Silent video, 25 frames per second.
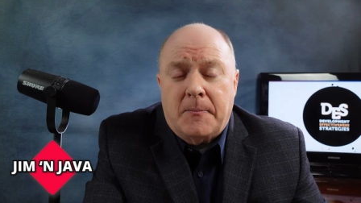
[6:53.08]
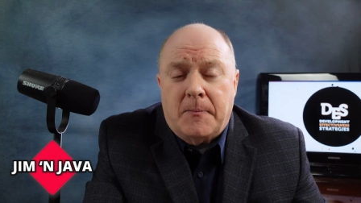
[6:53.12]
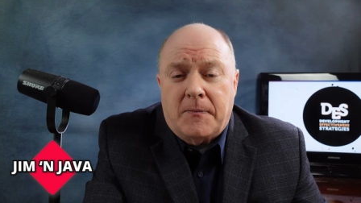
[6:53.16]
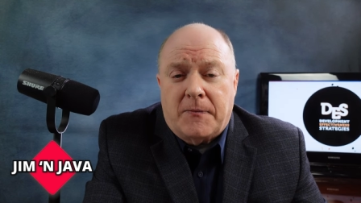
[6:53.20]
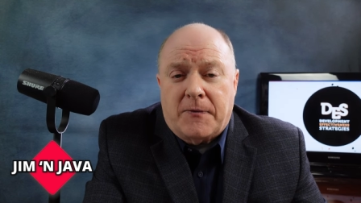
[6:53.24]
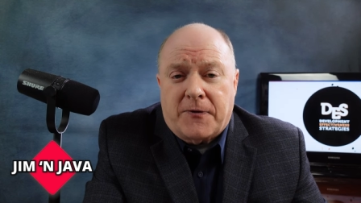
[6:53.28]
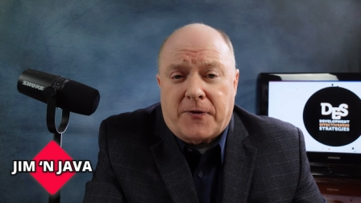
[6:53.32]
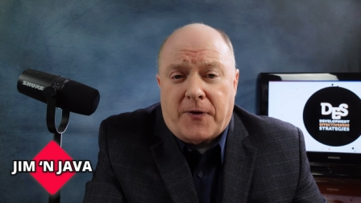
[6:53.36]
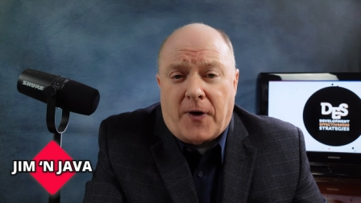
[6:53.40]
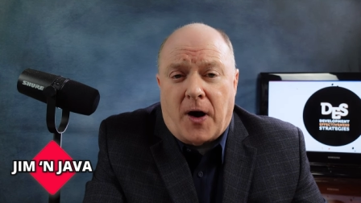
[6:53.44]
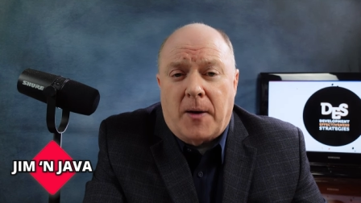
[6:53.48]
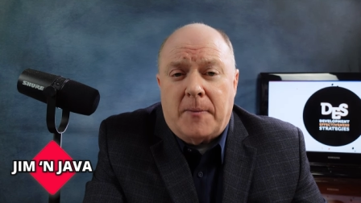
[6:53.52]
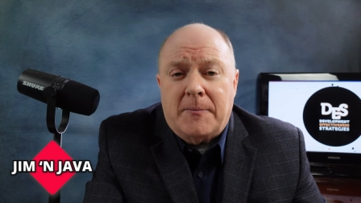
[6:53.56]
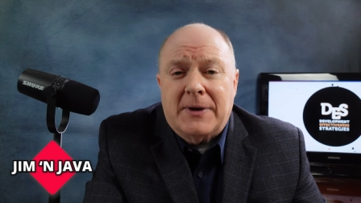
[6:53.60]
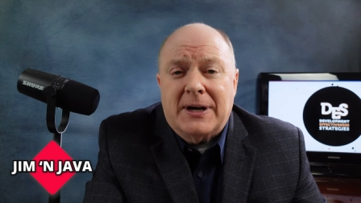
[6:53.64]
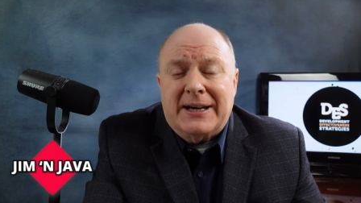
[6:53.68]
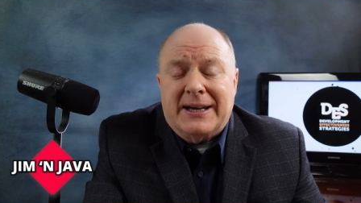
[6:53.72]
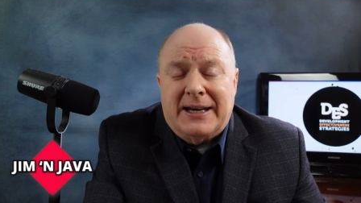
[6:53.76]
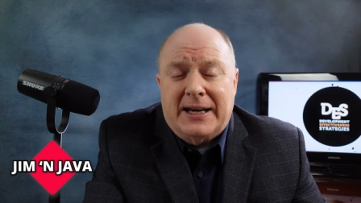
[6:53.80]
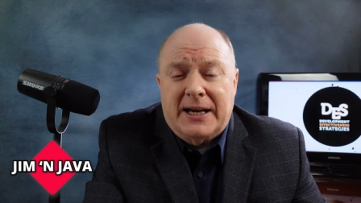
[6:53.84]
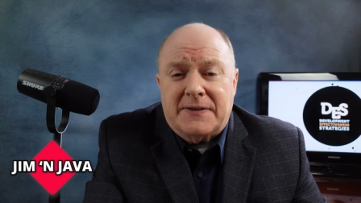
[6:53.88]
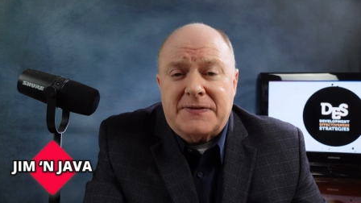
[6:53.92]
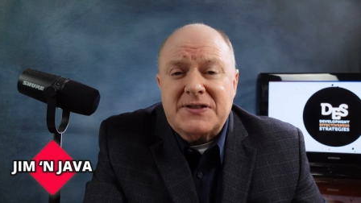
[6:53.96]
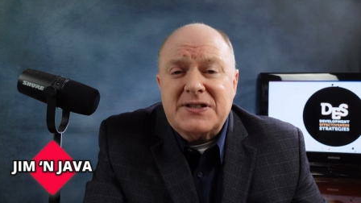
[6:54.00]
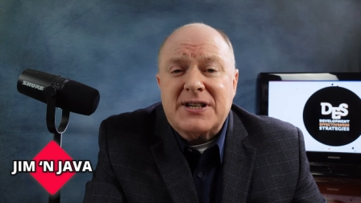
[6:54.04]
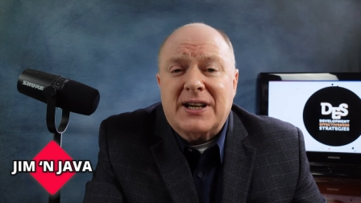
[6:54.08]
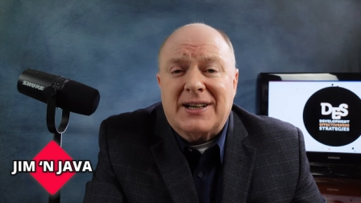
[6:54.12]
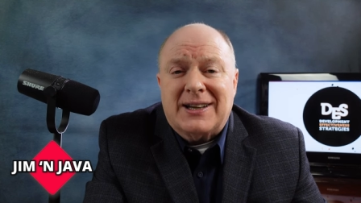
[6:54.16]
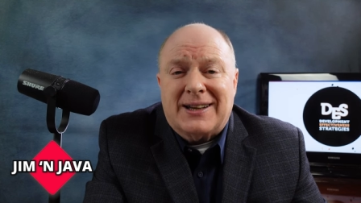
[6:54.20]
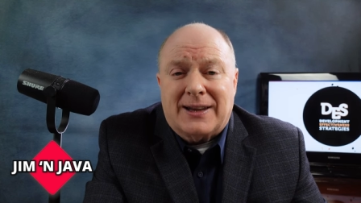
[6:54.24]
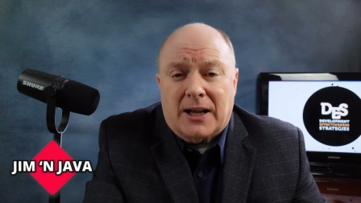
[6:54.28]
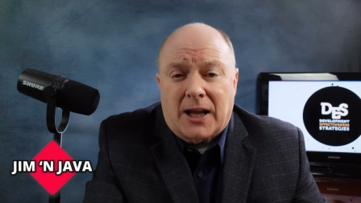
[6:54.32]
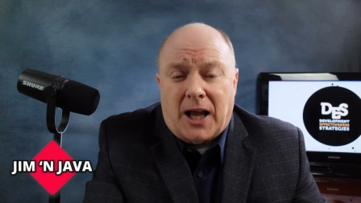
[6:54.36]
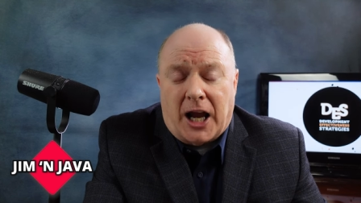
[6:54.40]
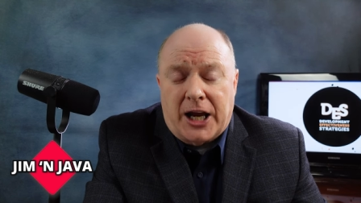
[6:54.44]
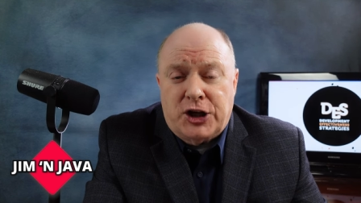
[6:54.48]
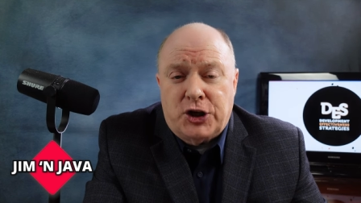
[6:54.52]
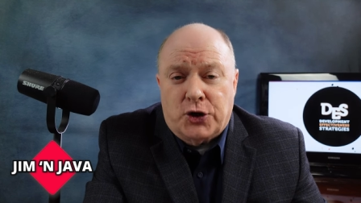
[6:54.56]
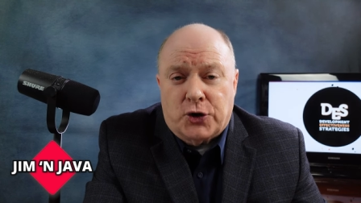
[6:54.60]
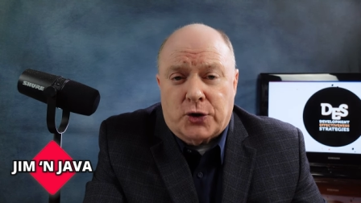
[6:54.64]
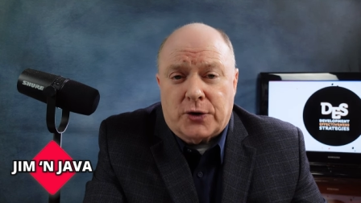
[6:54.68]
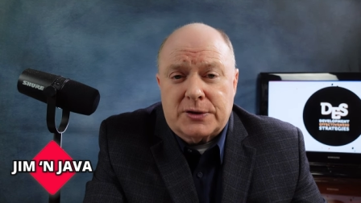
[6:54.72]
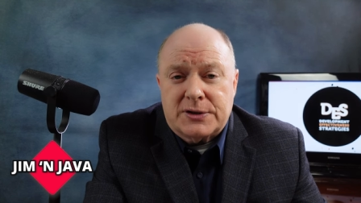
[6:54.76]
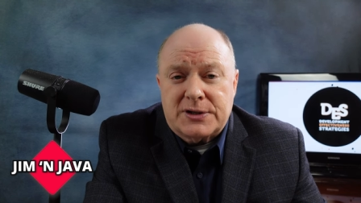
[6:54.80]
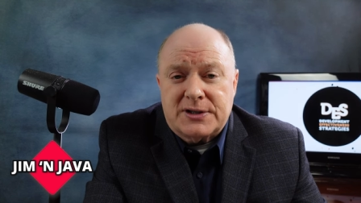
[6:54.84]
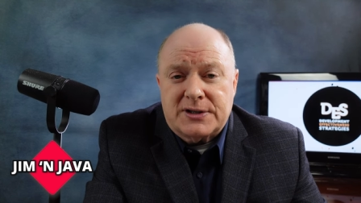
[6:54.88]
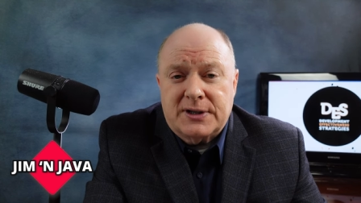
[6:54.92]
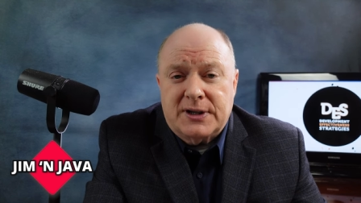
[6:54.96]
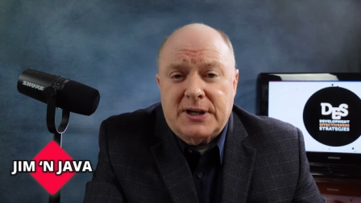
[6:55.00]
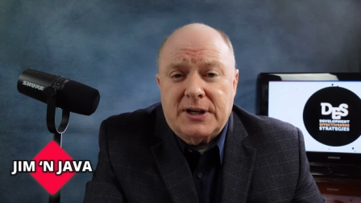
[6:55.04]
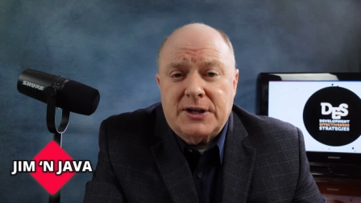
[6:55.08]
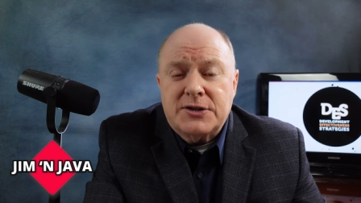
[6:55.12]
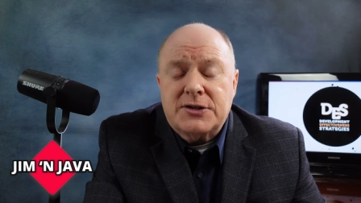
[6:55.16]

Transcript: from gifts like yours.